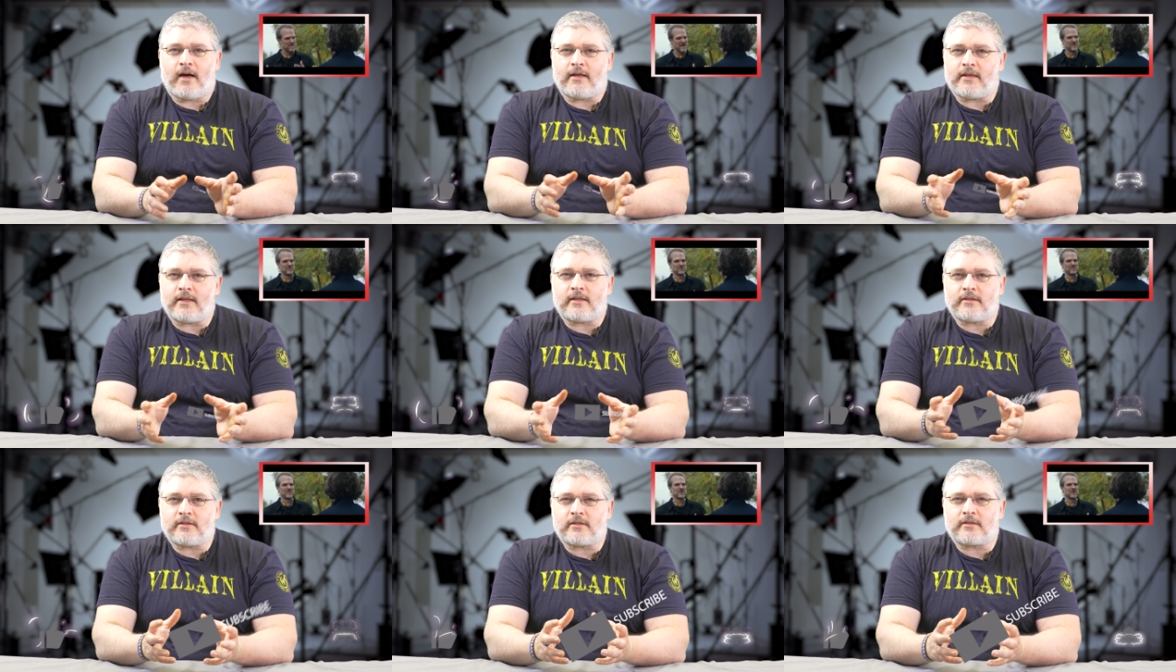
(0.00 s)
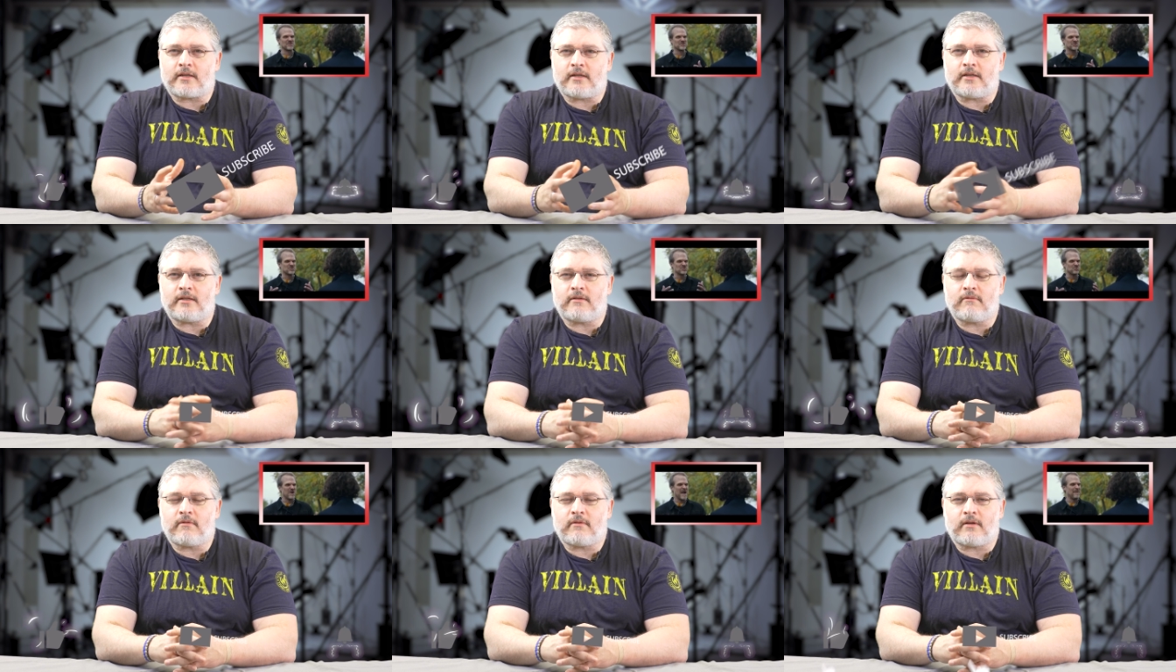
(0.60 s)
I think this is going
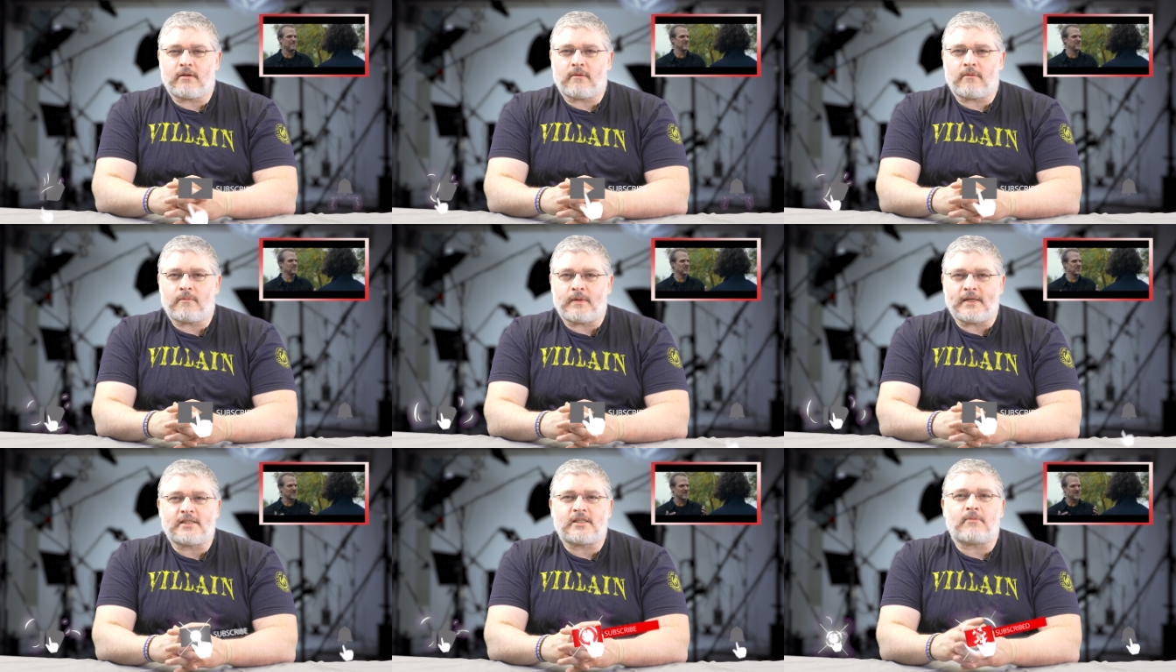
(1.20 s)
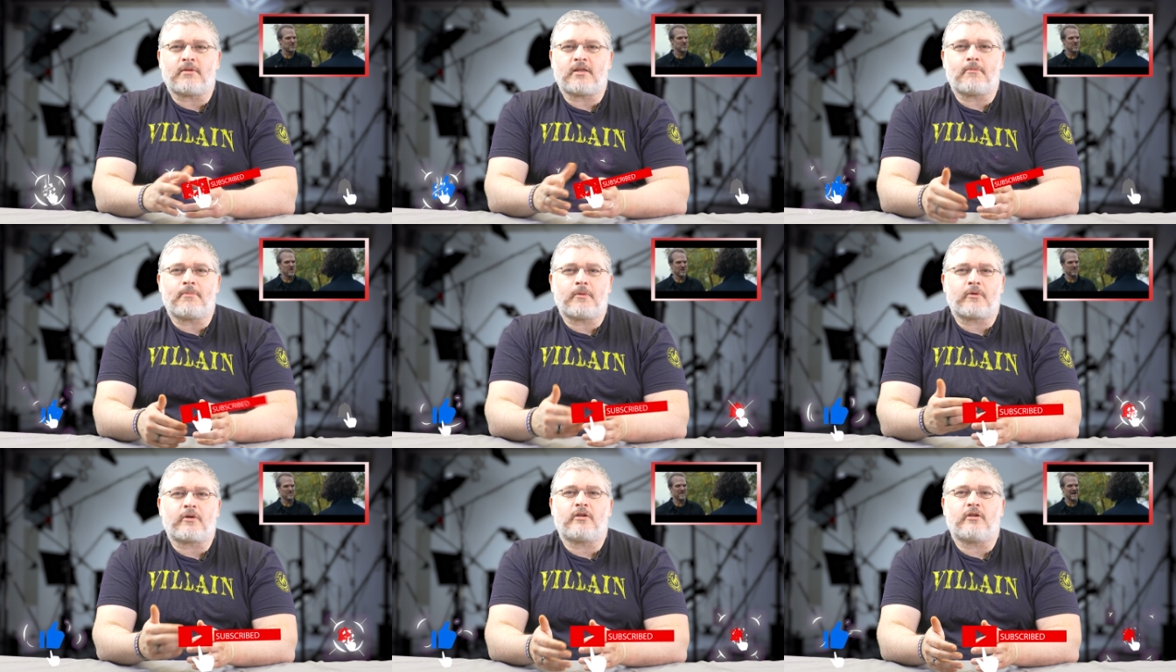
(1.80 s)
to be something that
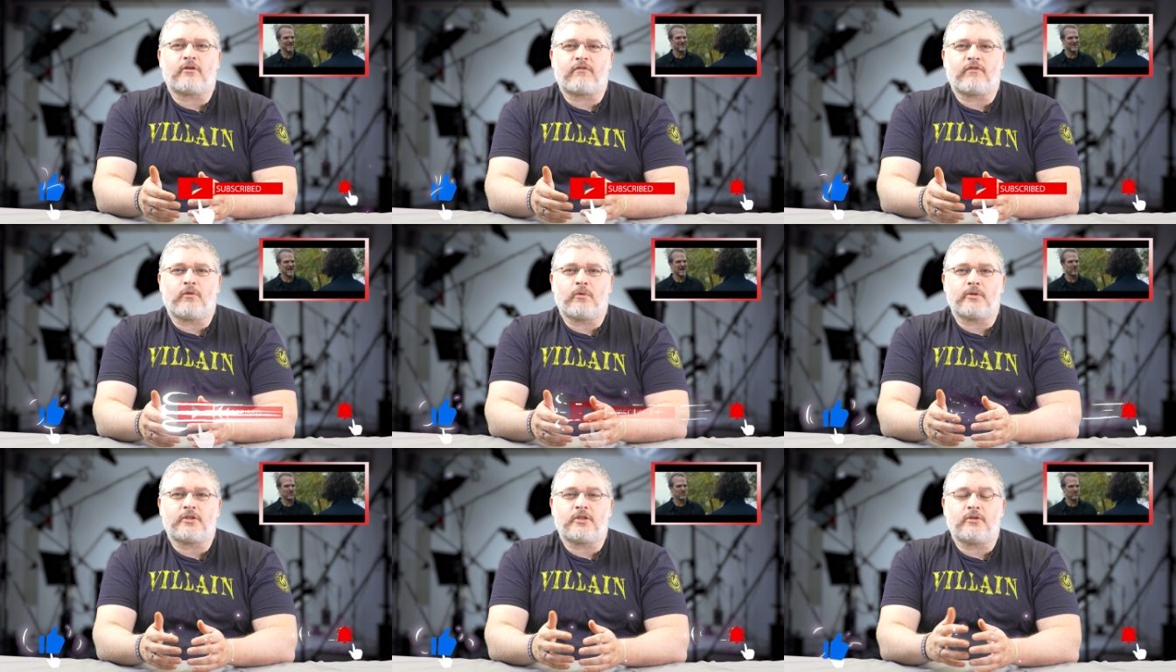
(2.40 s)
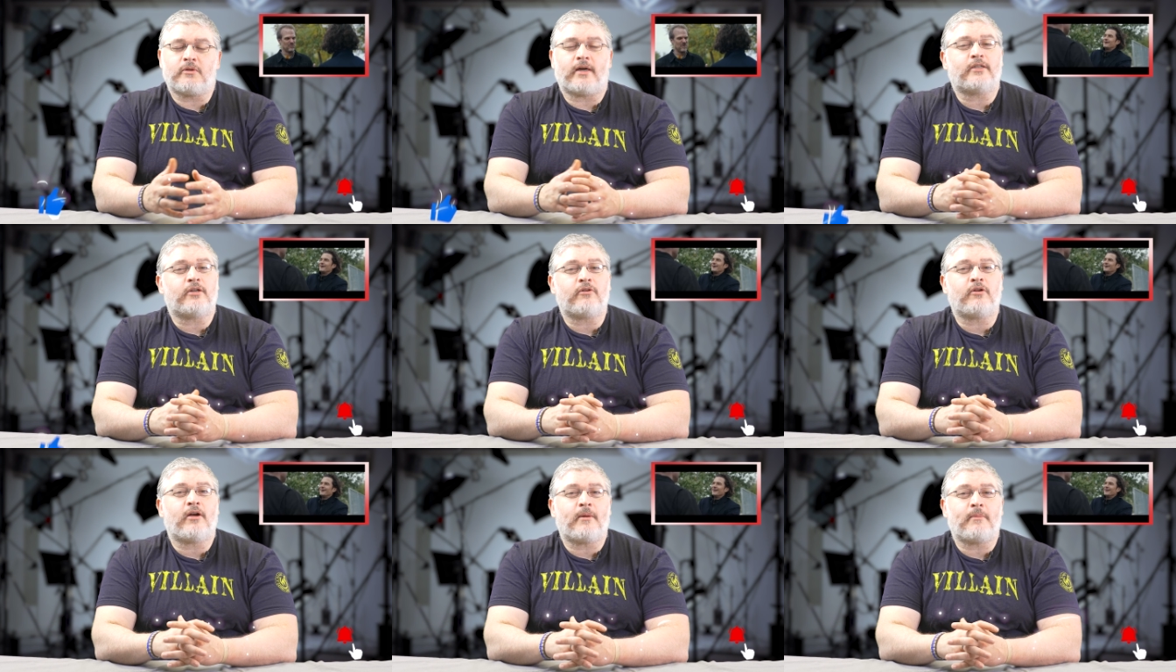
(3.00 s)
people are going to look forward to. I
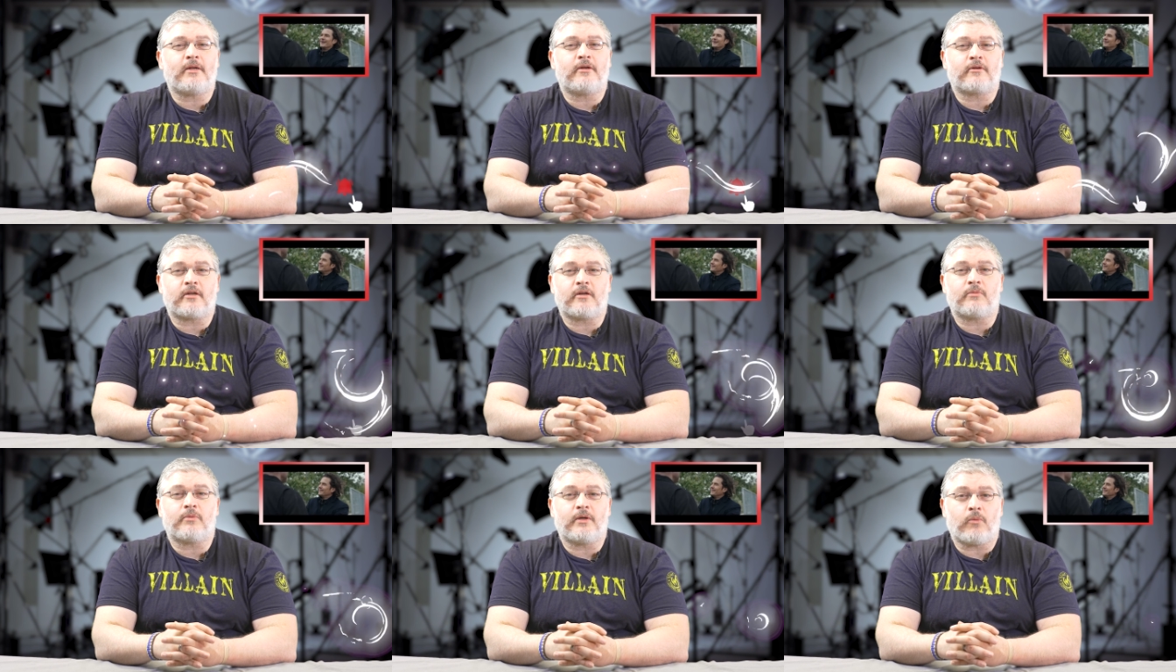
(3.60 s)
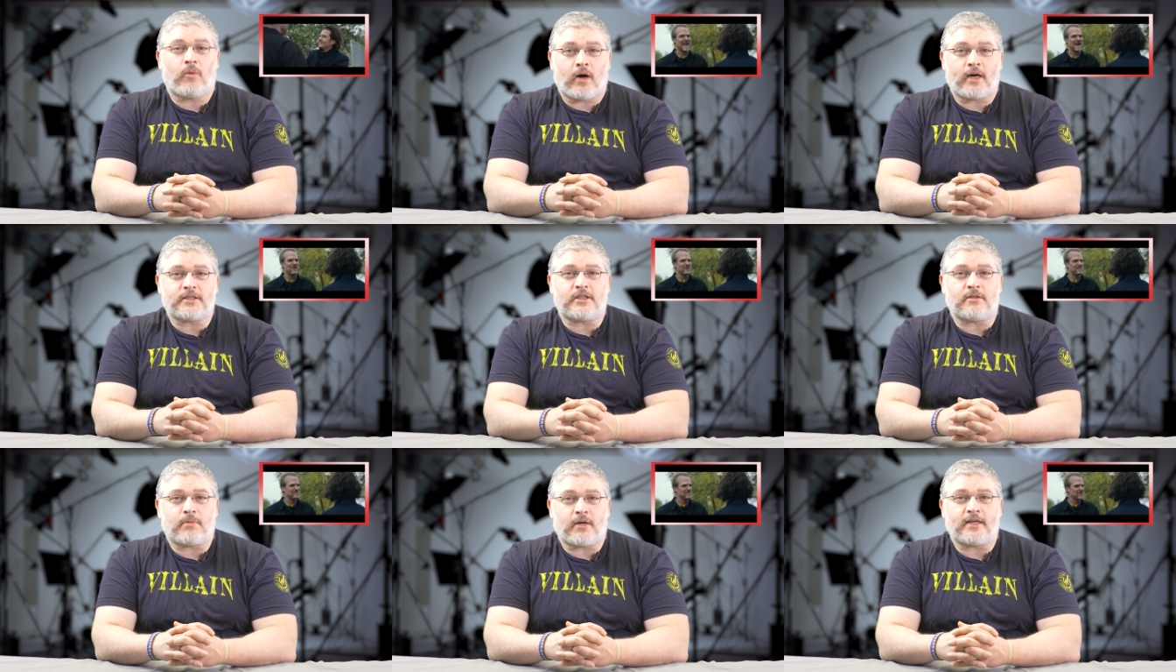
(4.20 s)
don't know how many are going to
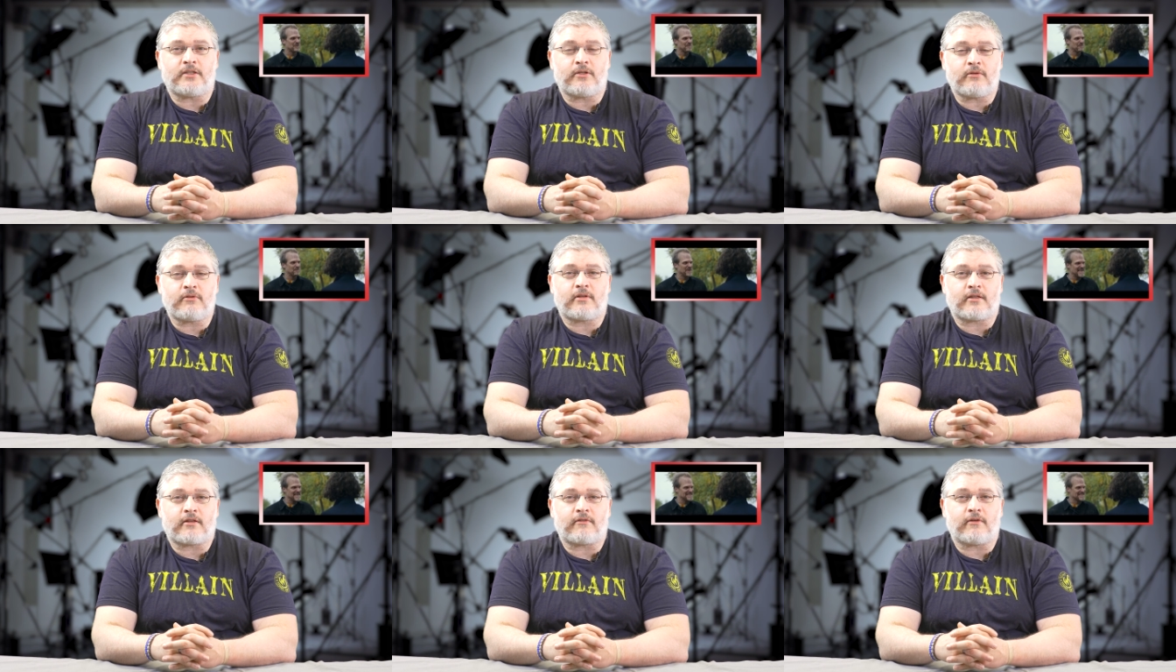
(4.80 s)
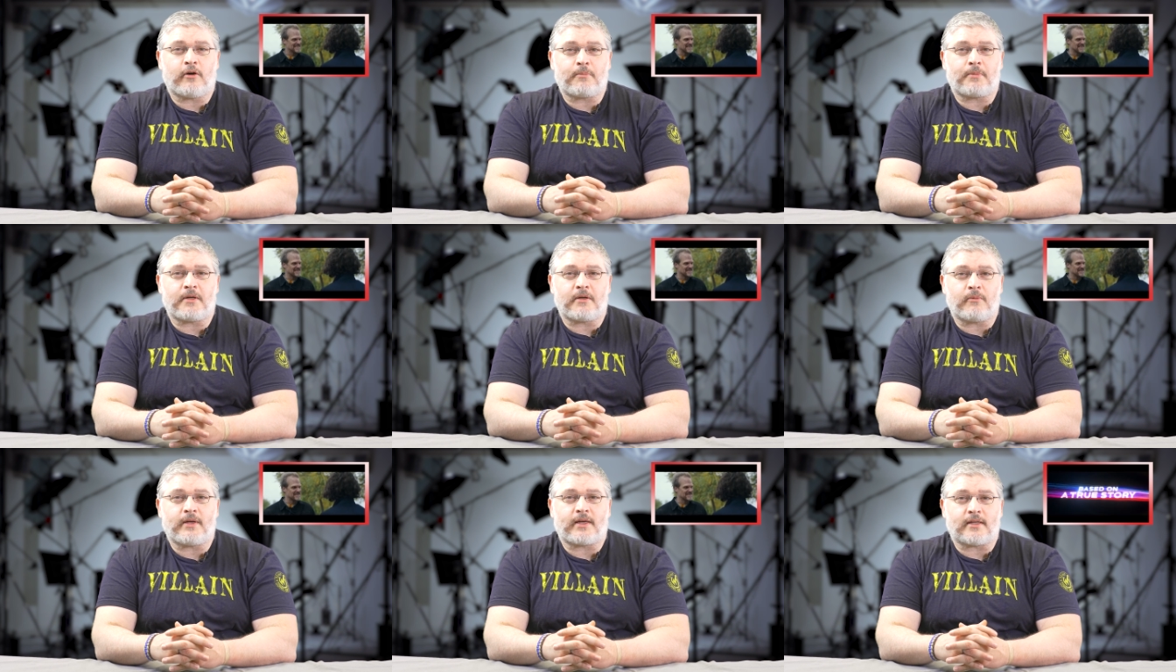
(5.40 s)
rewatch it, but I do think the
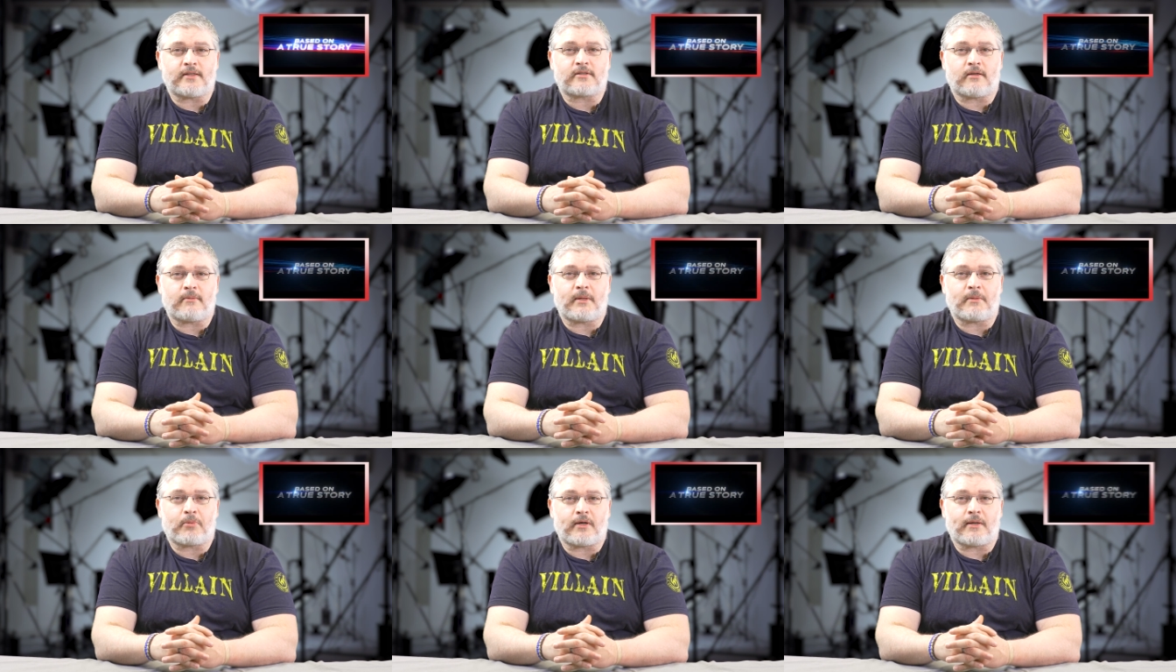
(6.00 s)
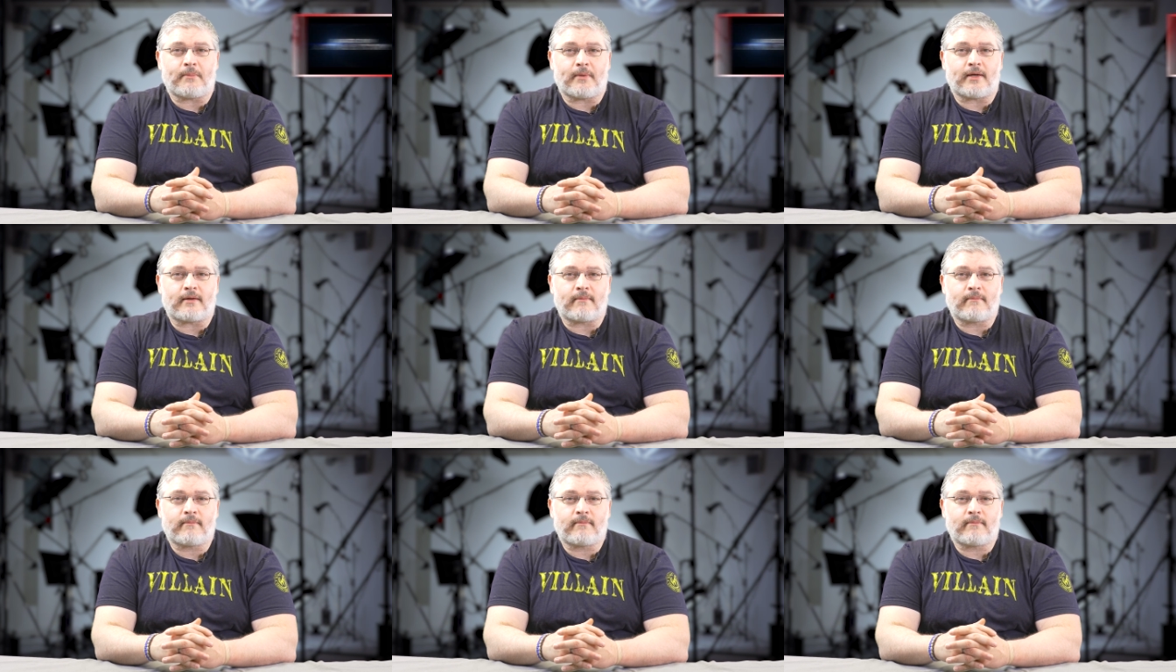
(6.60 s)
opening weekend is going to be pretty big.